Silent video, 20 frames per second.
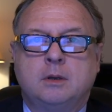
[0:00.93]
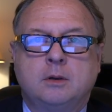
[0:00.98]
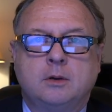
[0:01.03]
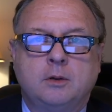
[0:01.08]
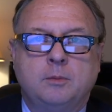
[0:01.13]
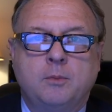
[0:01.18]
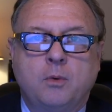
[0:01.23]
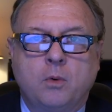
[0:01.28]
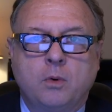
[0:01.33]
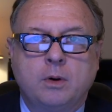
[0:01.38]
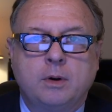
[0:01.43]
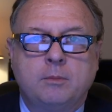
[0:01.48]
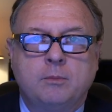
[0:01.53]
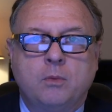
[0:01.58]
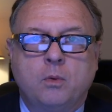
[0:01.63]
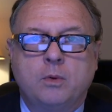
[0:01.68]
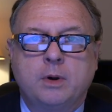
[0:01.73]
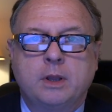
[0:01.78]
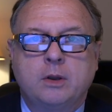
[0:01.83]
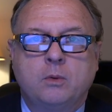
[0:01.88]

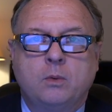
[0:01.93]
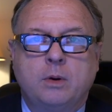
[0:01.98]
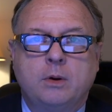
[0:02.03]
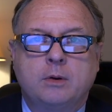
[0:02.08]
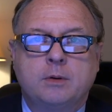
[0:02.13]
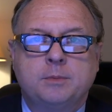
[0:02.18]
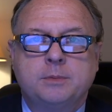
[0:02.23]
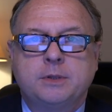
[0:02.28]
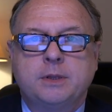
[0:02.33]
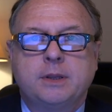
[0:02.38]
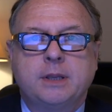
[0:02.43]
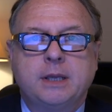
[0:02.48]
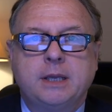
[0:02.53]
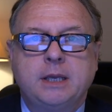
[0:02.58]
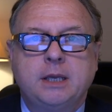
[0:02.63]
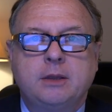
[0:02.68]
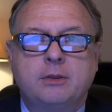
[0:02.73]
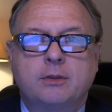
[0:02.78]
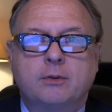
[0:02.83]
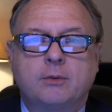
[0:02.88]
Morning. Welcome to the
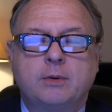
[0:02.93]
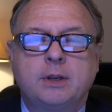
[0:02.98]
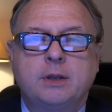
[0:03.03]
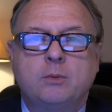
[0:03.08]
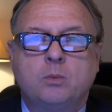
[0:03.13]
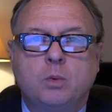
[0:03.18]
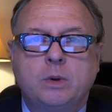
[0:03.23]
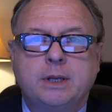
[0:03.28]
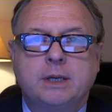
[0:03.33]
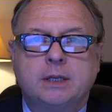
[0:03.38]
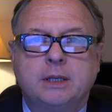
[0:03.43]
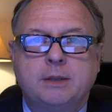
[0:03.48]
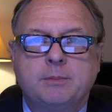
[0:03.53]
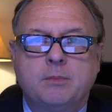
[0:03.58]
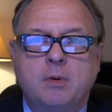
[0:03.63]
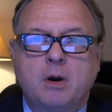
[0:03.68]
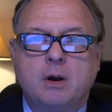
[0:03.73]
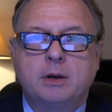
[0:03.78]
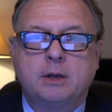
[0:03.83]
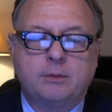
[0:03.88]
E3 Weekly
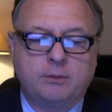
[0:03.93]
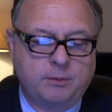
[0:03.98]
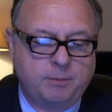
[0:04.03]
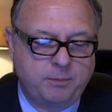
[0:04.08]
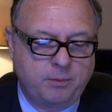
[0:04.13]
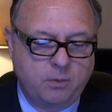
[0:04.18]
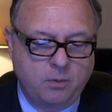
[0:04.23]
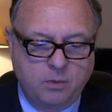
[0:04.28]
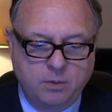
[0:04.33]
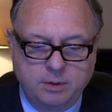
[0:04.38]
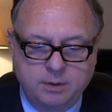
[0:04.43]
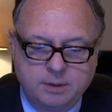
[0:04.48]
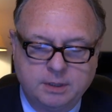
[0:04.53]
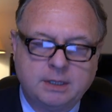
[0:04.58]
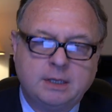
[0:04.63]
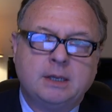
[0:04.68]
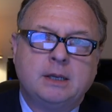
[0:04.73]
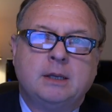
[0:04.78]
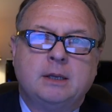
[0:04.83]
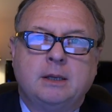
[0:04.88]
Market Report.
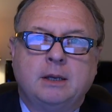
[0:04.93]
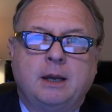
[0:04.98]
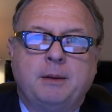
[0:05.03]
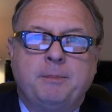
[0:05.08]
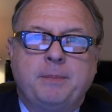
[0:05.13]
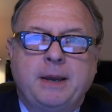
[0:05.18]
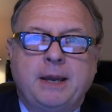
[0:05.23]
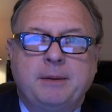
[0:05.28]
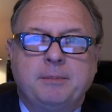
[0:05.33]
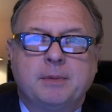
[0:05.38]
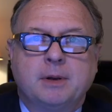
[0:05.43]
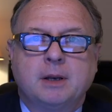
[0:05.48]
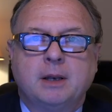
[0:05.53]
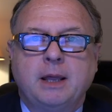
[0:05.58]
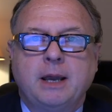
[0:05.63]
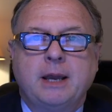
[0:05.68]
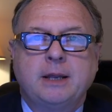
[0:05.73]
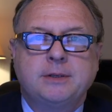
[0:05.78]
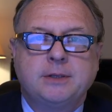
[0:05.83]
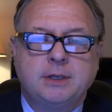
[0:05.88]
I'm Pat
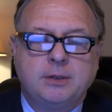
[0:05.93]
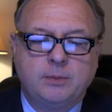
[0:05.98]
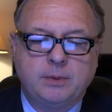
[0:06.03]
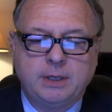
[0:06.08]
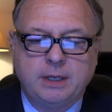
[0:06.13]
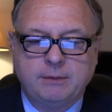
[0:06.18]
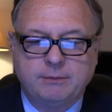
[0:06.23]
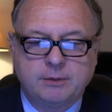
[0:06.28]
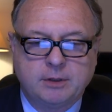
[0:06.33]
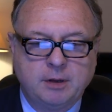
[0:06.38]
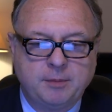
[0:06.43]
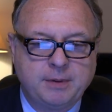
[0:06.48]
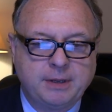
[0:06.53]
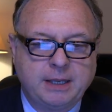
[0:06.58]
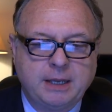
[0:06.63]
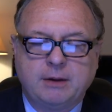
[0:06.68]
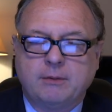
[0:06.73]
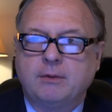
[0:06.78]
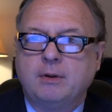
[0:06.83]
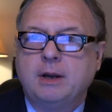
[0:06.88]
McClatchy. We have coming
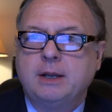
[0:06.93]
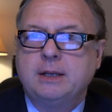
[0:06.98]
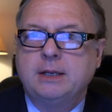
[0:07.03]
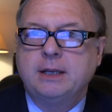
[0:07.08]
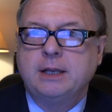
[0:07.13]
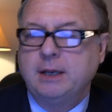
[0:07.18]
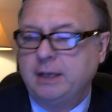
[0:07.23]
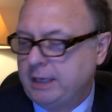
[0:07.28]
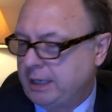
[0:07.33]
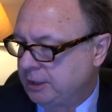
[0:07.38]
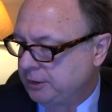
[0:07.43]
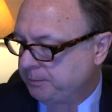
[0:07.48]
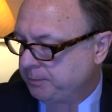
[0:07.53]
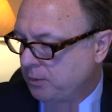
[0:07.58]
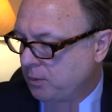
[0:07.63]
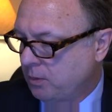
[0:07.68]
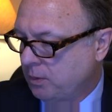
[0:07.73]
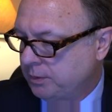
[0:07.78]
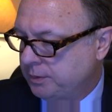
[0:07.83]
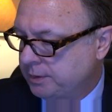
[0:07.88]
out right now
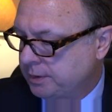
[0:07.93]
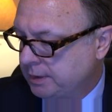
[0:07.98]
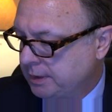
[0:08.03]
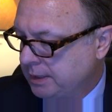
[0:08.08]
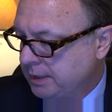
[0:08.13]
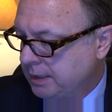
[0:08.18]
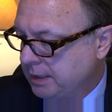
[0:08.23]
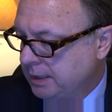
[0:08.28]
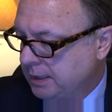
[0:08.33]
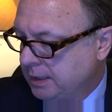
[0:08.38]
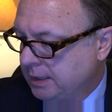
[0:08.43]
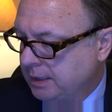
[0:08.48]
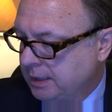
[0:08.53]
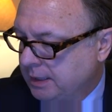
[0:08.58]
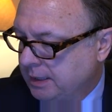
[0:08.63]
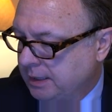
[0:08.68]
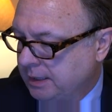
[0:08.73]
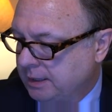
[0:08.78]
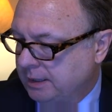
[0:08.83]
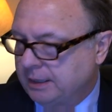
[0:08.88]
exports.
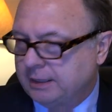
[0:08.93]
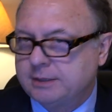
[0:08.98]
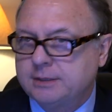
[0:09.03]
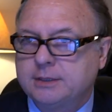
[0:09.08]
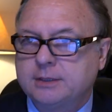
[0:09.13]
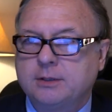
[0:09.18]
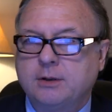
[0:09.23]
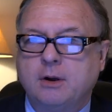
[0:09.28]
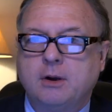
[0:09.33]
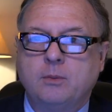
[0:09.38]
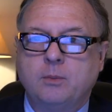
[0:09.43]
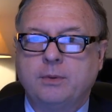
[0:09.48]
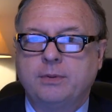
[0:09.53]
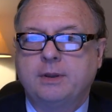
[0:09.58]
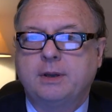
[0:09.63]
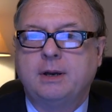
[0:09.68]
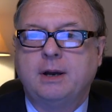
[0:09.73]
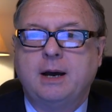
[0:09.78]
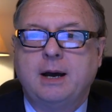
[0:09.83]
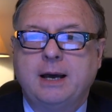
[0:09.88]
Let's start with
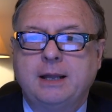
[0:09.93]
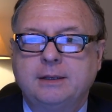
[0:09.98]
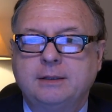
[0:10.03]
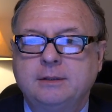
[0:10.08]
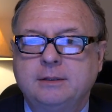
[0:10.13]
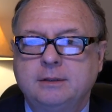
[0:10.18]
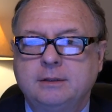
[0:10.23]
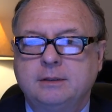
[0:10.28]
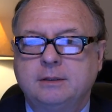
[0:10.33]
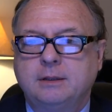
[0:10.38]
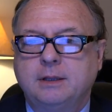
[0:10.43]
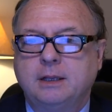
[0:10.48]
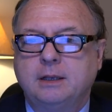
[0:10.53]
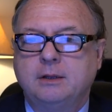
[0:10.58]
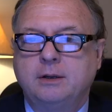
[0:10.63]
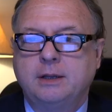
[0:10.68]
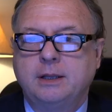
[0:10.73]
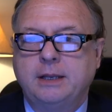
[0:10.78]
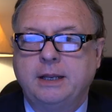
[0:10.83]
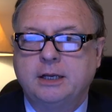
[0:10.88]
cotton and
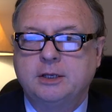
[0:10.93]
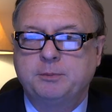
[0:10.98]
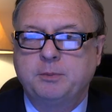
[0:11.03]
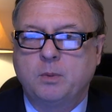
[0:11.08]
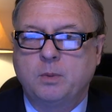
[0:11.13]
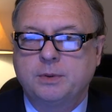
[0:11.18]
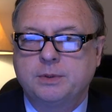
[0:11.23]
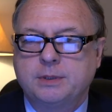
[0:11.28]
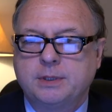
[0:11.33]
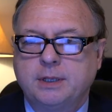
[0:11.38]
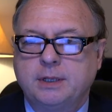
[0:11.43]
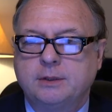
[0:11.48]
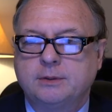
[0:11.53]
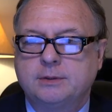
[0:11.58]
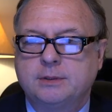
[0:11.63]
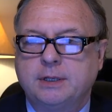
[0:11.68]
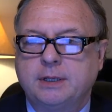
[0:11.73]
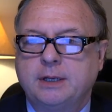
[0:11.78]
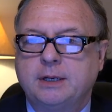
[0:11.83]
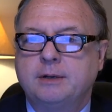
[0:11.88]
look at export sales
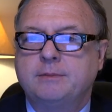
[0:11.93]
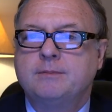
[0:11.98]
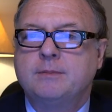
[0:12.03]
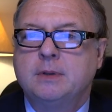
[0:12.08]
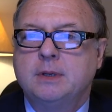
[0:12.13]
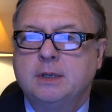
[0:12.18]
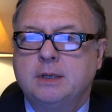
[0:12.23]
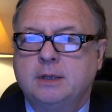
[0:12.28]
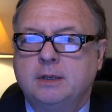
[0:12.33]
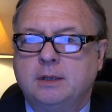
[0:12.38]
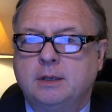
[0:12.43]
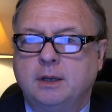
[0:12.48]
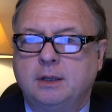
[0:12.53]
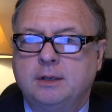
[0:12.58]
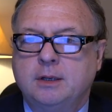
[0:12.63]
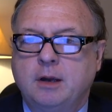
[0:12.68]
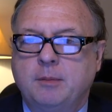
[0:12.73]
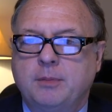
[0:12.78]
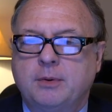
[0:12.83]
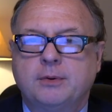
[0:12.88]
there. A
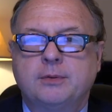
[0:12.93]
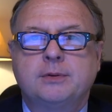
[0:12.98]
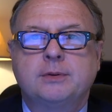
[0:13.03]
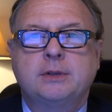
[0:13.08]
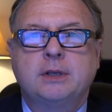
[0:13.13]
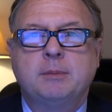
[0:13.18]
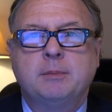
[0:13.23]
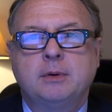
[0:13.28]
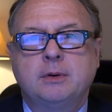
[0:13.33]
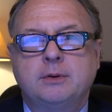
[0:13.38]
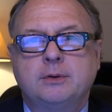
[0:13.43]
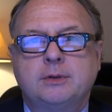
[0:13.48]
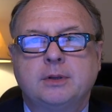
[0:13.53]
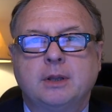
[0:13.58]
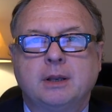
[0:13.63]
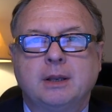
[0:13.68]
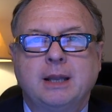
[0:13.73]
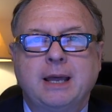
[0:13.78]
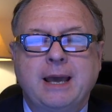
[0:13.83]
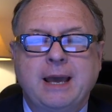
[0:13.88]
number similar to
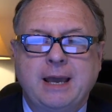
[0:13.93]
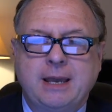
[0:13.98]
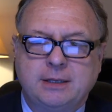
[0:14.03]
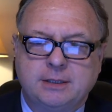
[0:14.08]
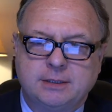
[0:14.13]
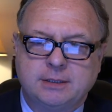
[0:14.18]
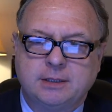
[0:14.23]
last